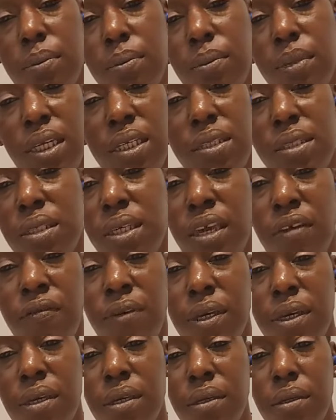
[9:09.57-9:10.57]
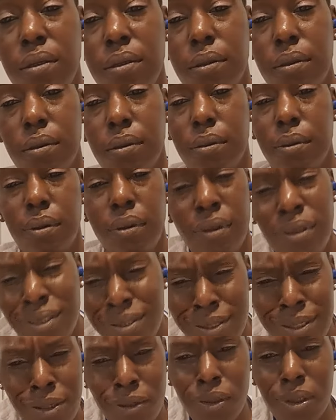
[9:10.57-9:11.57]
it's giving the
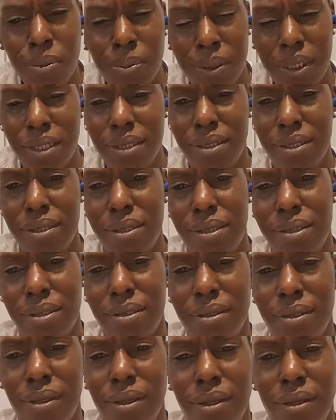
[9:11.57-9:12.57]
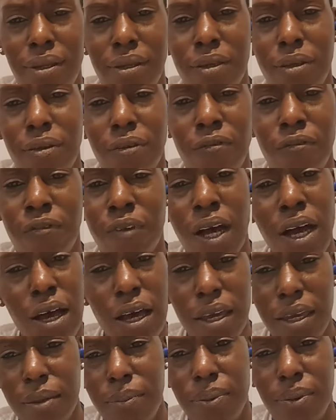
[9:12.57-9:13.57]
solar plexus
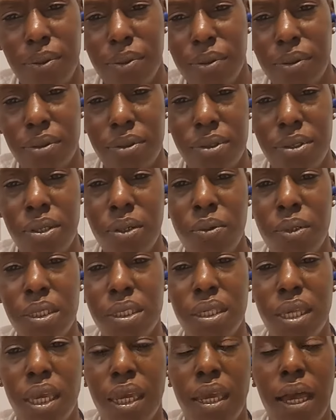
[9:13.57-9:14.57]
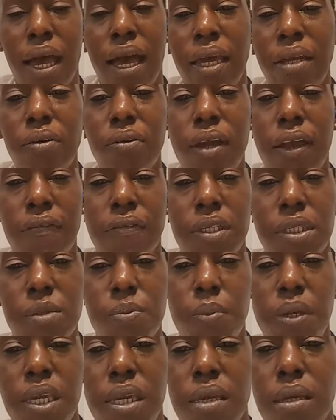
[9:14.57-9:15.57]
vibe. So it's like I don't have to
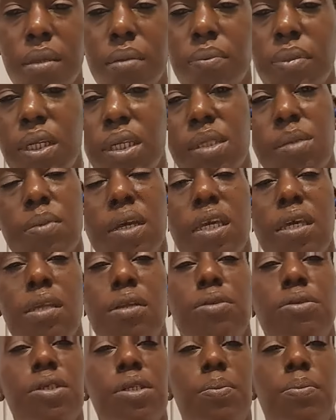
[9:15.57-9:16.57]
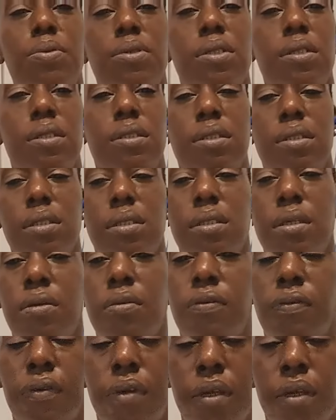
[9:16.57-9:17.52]
speak because my energy presents itself.